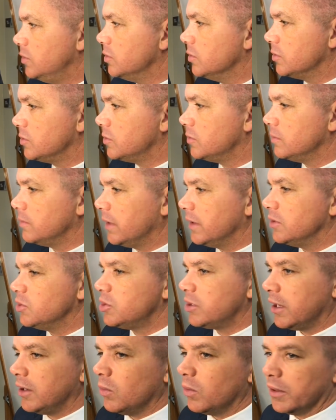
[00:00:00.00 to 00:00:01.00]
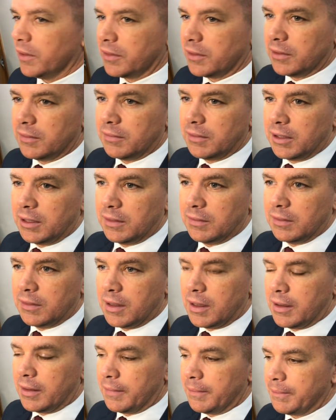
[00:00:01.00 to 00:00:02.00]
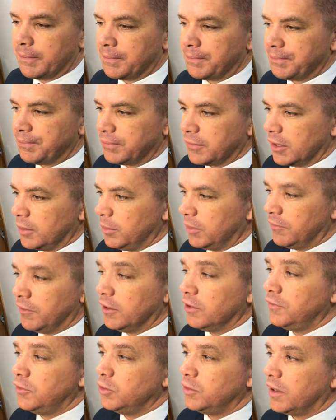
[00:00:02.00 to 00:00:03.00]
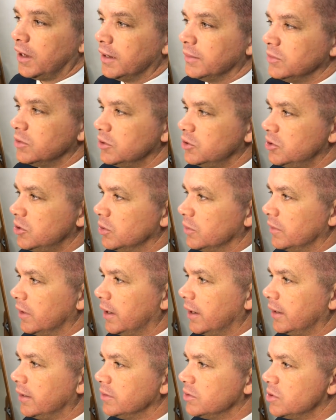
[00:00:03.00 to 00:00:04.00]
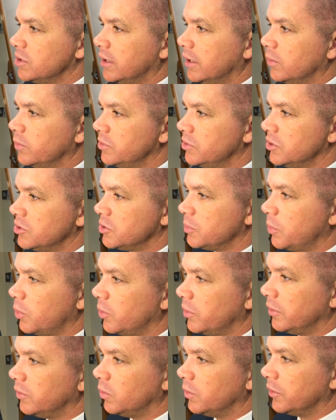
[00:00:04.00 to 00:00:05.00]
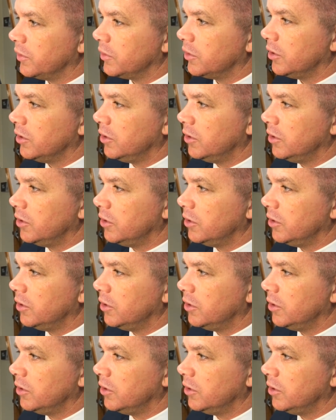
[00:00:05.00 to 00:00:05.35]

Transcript: just they stay with it, and uh, been very few times this year that I could say I was disappointed with